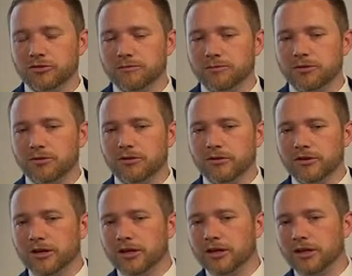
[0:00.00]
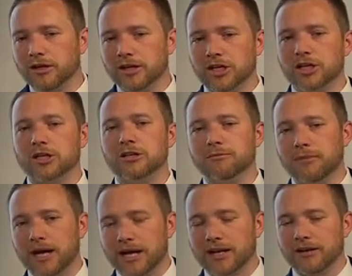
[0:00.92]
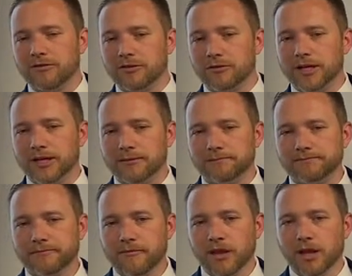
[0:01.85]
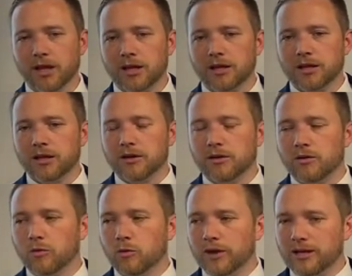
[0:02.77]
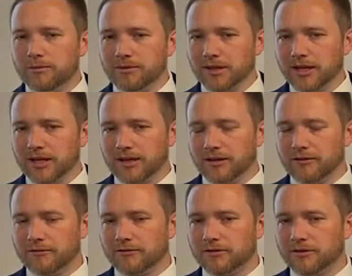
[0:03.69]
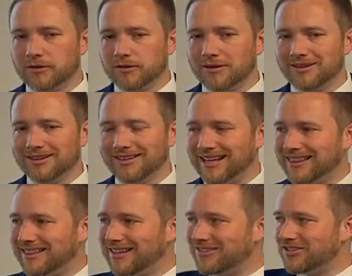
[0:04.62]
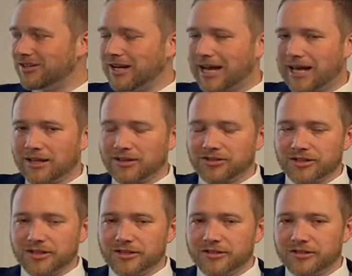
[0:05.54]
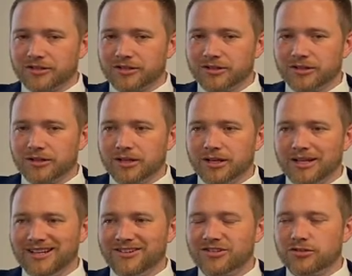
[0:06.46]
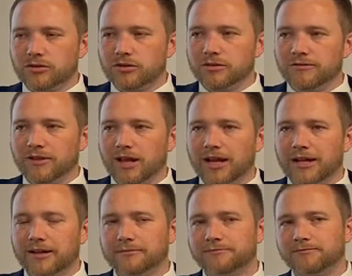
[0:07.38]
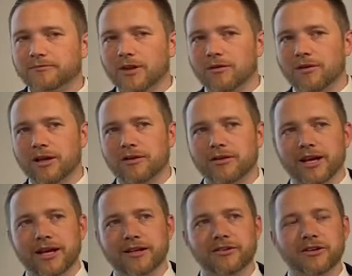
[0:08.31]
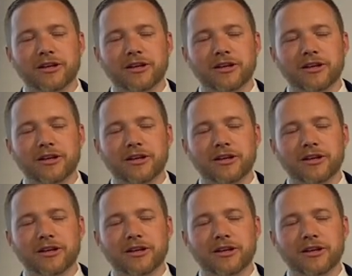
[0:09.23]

of pull the curtain back, if you will. We believe that this analysis is sort of like, well, okay,